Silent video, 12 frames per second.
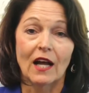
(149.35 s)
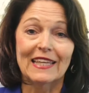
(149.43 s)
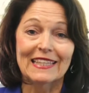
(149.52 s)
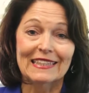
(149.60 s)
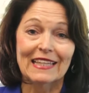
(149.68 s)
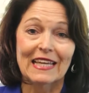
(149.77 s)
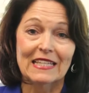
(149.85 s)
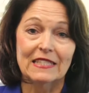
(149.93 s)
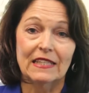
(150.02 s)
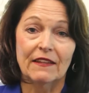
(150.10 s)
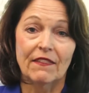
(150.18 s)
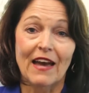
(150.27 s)
in
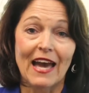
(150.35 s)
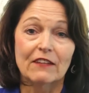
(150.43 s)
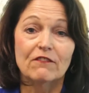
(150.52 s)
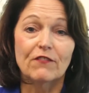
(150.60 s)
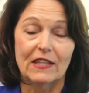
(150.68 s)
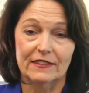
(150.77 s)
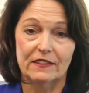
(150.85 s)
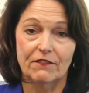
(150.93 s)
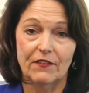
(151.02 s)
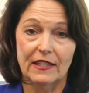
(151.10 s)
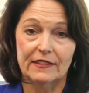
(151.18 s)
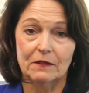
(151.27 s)
landing that
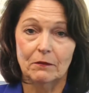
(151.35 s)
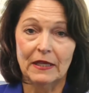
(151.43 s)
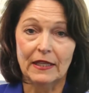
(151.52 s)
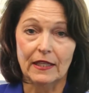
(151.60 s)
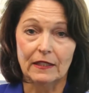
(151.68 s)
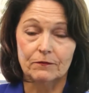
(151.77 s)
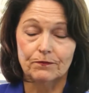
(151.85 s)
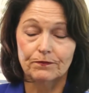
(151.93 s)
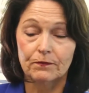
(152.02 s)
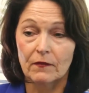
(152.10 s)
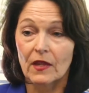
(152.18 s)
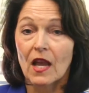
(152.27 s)
face-to-face meeting.
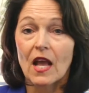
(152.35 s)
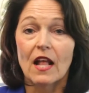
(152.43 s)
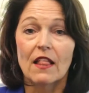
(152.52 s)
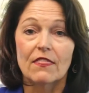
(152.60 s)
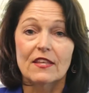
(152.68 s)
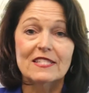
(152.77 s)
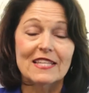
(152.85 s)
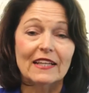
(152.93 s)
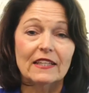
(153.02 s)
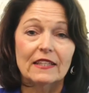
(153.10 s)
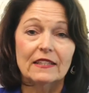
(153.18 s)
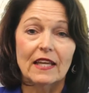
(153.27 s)
The
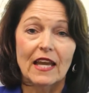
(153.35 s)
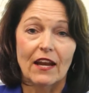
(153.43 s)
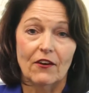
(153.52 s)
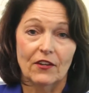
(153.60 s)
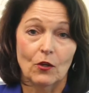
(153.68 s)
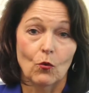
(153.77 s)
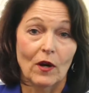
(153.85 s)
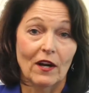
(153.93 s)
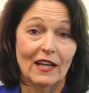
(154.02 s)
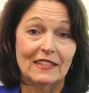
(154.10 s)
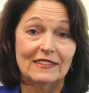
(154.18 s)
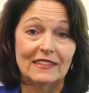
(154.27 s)
second area where
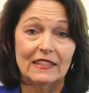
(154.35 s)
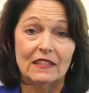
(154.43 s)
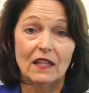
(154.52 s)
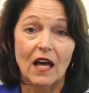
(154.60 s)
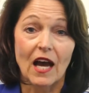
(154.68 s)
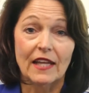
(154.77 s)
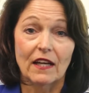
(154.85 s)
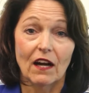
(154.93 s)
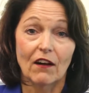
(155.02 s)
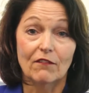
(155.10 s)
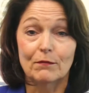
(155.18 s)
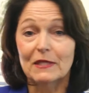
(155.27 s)
I see a lot
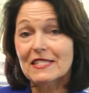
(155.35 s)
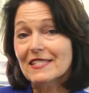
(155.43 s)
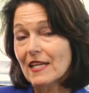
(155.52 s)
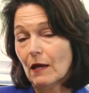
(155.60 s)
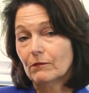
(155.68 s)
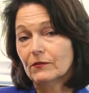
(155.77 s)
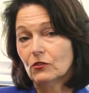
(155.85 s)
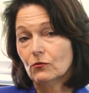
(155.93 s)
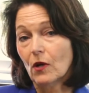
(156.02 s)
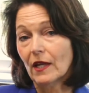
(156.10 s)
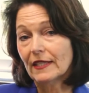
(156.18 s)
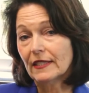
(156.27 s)
of missteps
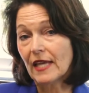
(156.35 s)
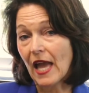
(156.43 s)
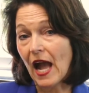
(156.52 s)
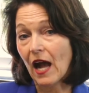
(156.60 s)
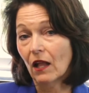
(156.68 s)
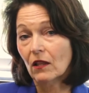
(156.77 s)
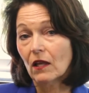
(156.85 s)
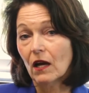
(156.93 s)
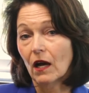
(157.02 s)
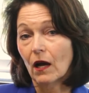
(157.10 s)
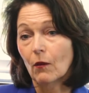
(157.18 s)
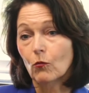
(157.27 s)
right now
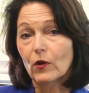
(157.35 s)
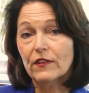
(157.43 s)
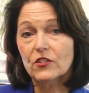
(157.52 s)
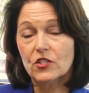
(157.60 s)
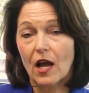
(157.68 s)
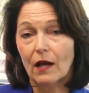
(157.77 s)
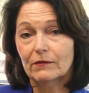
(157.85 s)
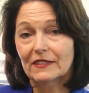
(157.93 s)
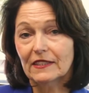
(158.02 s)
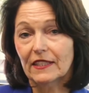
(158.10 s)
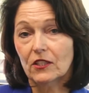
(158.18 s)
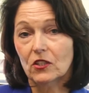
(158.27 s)
with job
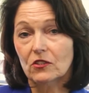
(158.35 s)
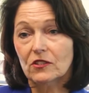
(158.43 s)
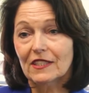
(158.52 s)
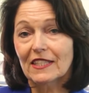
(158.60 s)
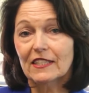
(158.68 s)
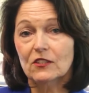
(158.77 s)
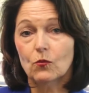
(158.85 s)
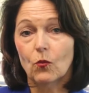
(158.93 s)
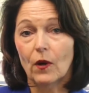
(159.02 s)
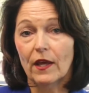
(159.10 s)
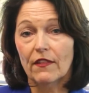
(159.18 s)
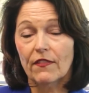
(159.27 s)
seekers is
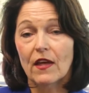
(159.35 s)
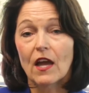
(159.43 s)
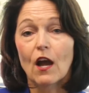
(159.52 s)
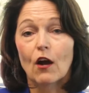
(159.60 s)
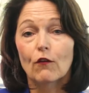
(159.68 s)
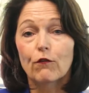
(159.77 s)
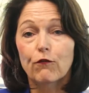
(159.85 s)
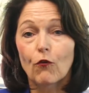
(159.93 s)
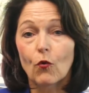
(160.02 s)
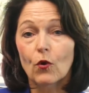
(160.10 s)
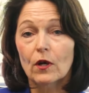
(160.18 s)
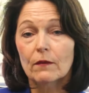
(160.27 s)
with
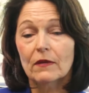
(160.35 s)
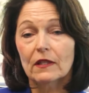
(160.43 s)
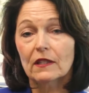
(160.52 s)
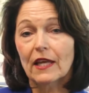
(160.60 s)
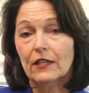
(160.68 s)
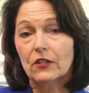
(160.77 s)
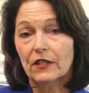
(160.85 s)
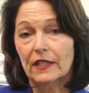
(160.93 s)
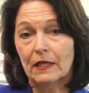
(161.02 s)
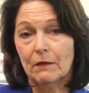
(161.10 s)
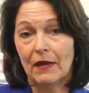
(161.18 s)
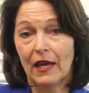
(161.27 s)
form letter
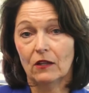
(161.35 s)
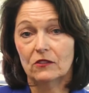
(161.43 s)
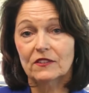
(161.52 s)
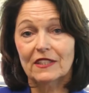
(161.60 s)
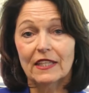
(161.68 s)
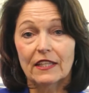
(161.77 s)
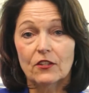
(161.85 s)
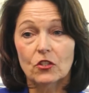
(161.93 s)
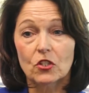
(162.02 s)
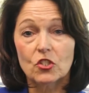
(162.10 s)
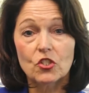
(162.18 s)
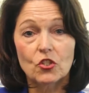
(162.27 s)
emails,
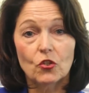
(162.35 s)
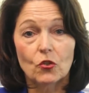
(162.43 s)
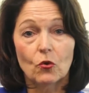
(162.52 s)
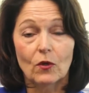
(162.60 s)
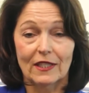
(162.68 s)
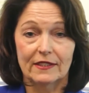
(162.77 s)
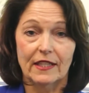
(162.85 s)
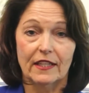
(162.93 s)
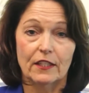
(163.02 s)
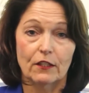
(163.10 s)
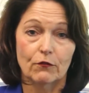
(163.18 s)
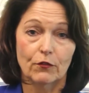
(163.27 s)
either to
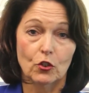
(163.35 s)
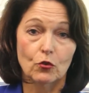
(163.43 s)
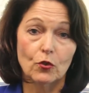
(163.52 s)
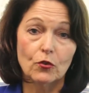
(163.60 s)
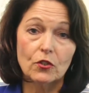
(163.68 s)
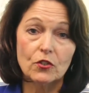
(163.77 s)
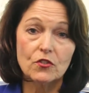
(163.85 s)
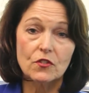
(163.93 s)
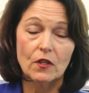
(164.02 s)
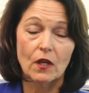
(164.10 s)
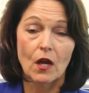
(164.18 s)
executive recruiters